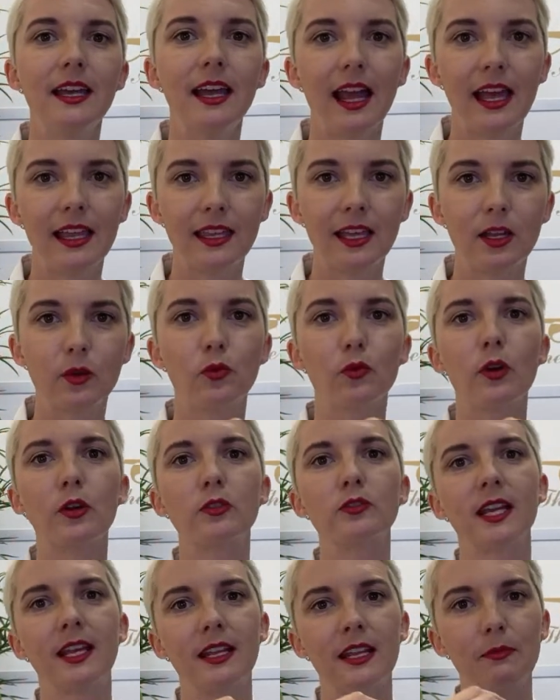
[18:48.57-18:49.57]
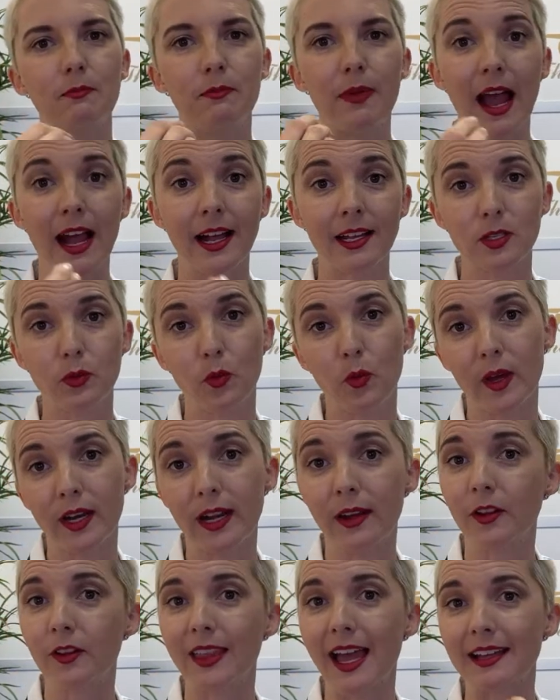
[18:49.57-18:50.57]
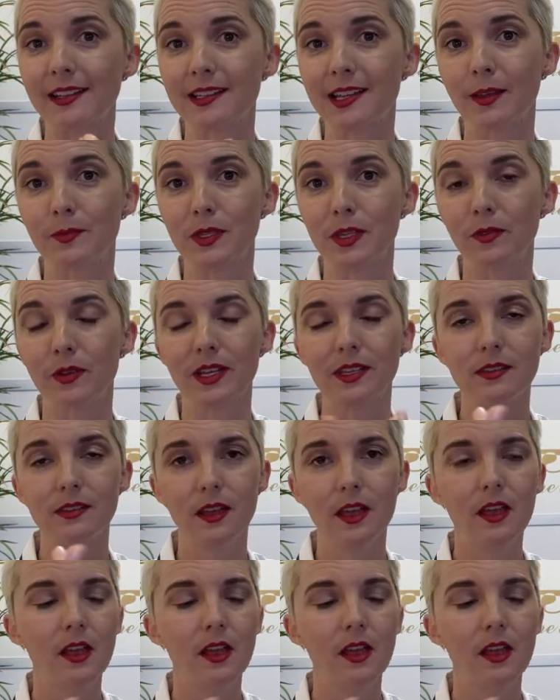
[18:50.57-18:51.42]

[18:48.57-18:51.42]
and then rotate it back to whatever that time zone is.